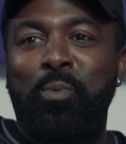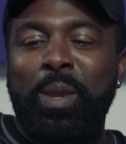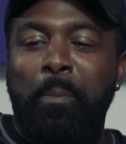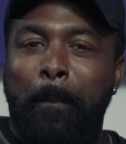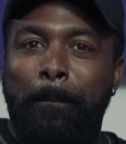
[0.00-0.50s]

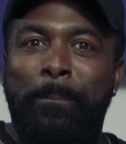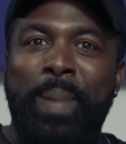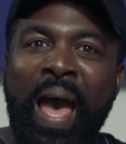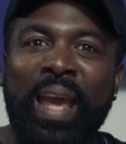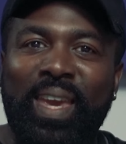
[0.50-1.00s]
We
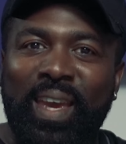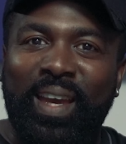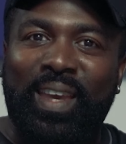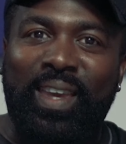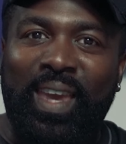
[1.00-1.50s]
back
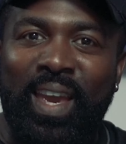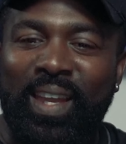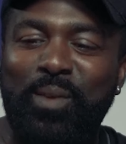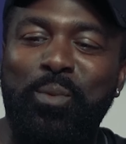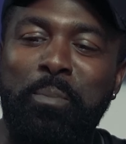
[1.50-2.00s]

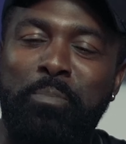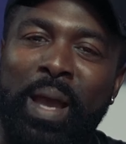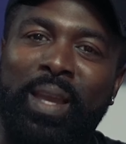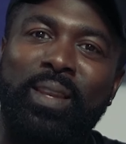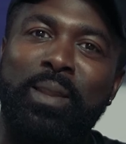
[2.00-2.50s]
again. We
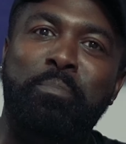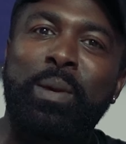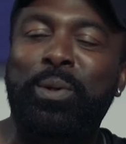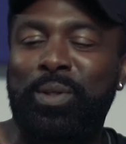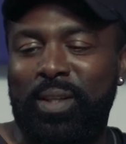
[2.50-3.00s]
back in the
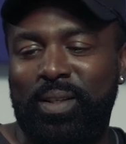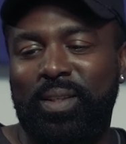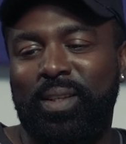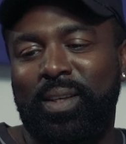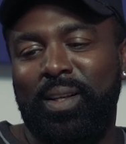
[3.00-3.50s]
building.
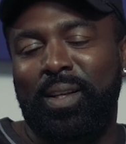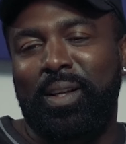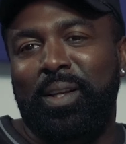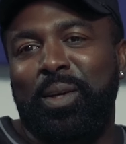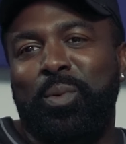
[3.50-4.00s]

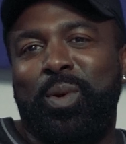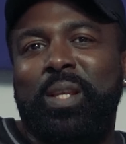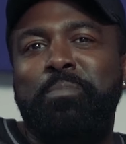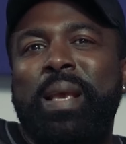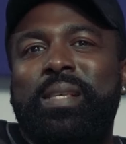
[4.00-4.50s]
We're
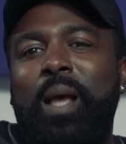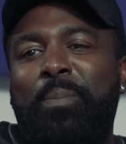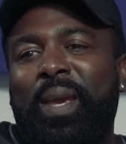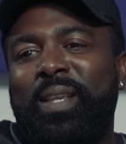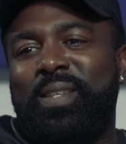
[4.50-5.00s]
going to mix
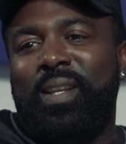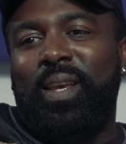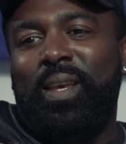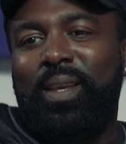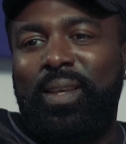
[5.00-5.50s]
up again
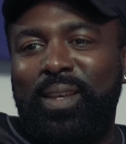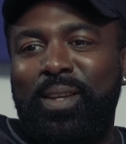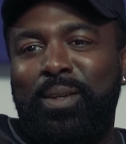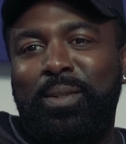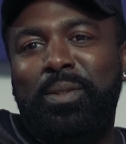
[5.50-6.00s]
today, you
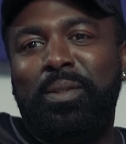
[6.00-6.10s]
know.